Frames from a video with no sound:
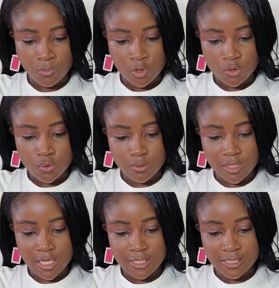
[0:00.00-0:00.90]
So
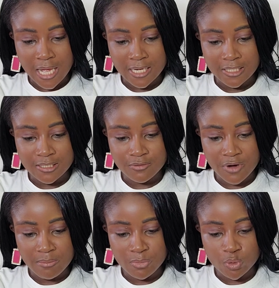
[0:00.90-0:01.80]
these are the
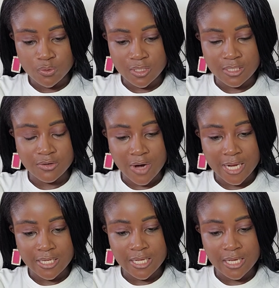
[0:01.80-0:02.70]
different musics
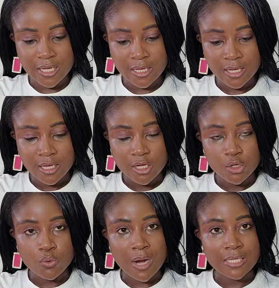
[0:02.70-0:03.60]
right here.
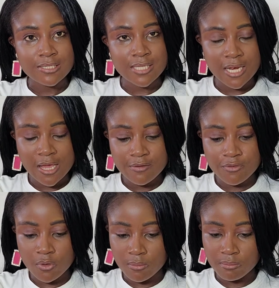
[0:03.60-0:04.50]
You can select
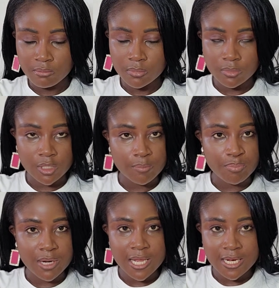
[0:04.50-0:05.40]
from the
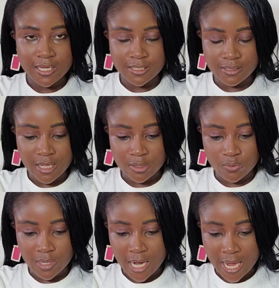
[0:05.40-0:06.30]
playlist that you
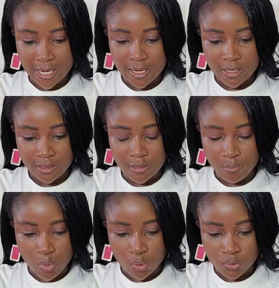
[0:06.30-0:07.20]
like the
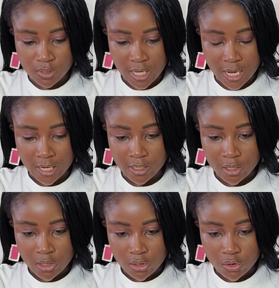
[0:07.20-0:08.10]
most and
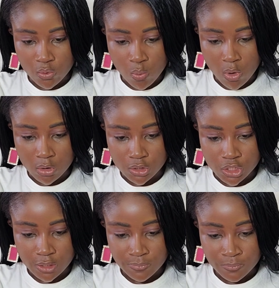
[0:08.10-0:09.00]
you watch.
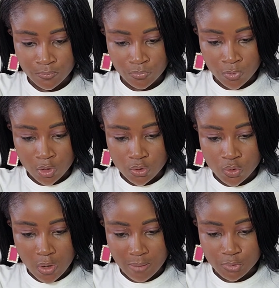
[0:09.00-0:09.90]

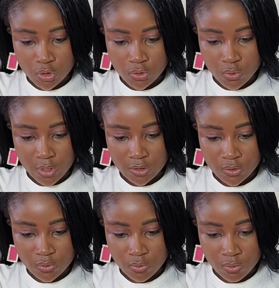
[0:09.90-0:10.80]
So I'm just going
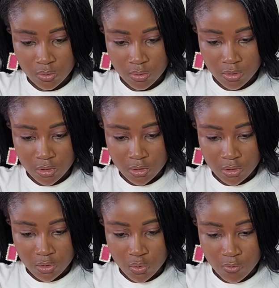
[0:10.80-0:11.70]
to
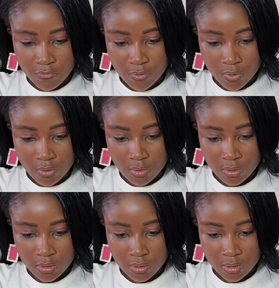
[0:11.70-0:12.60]
look for
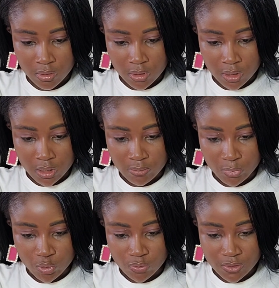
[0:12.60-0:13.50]
a
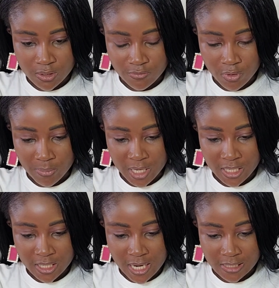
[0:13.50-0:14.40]
music from
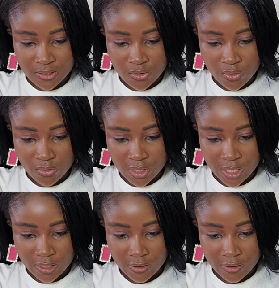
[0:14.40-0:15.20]
any category.